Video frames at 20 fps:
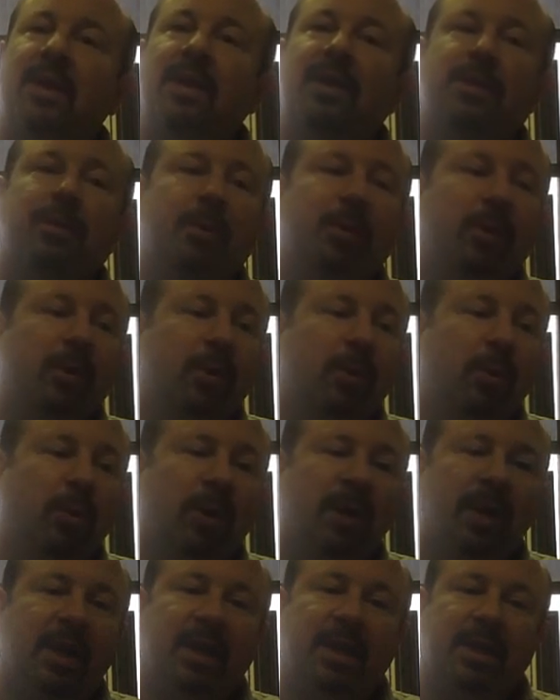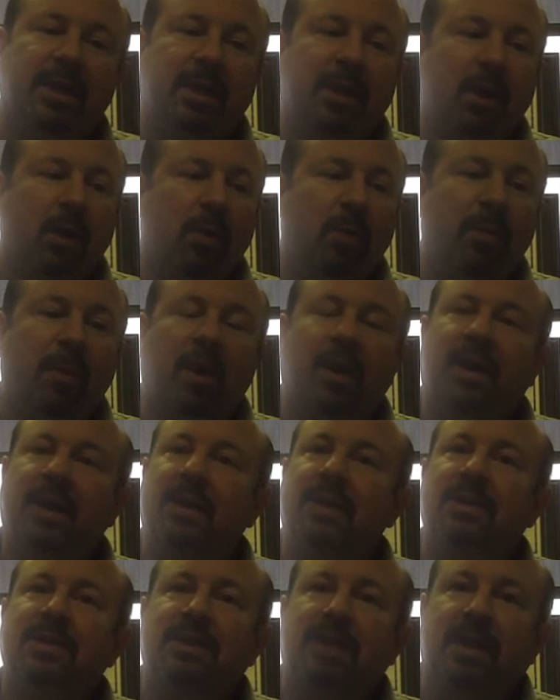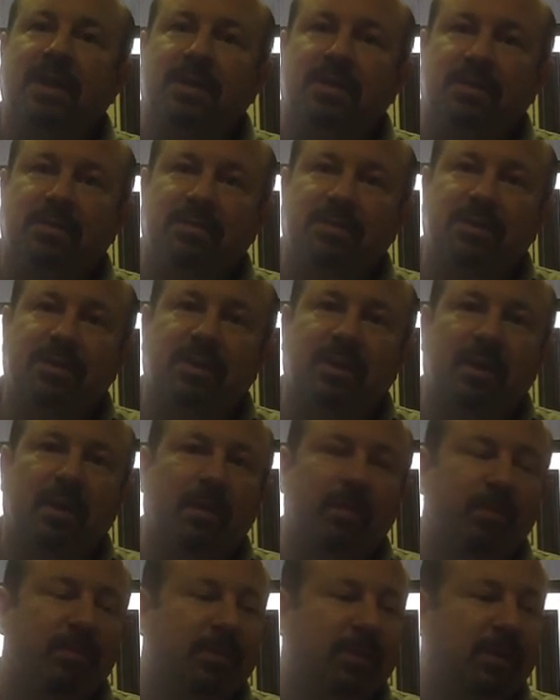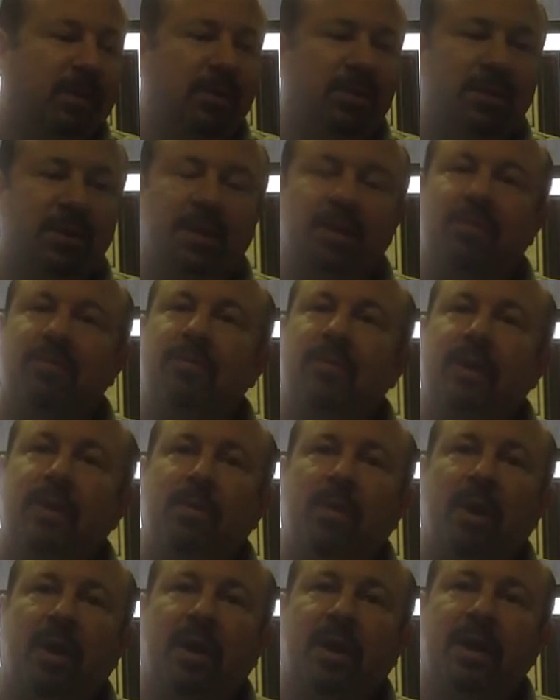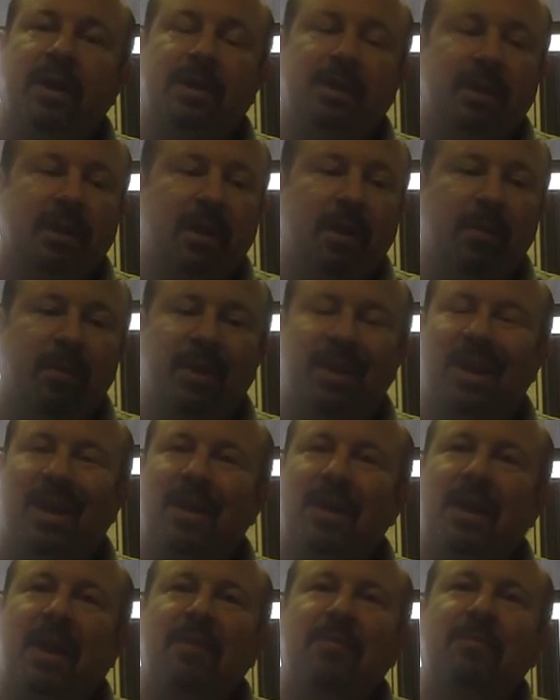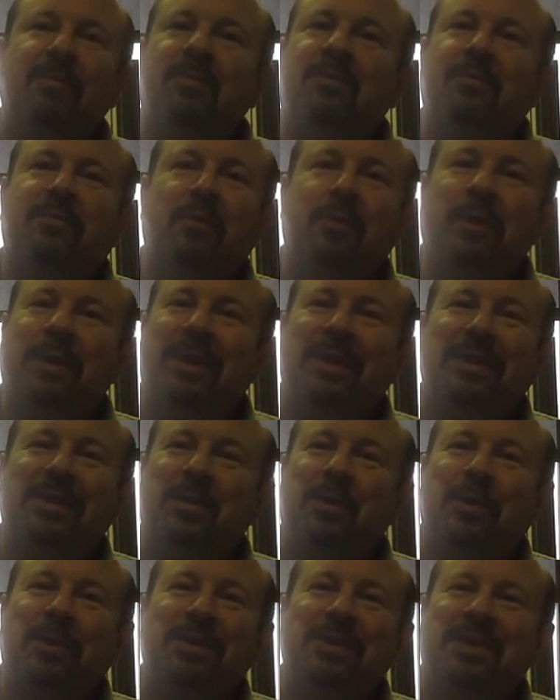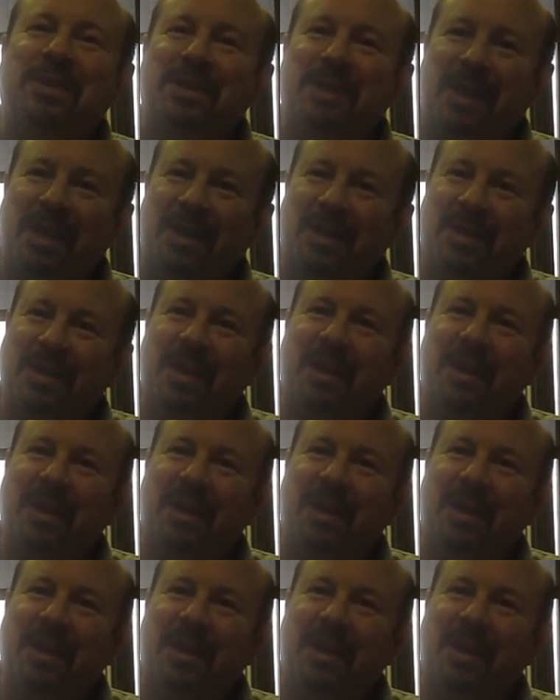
through market incentives, using the free market. And I fully endorse that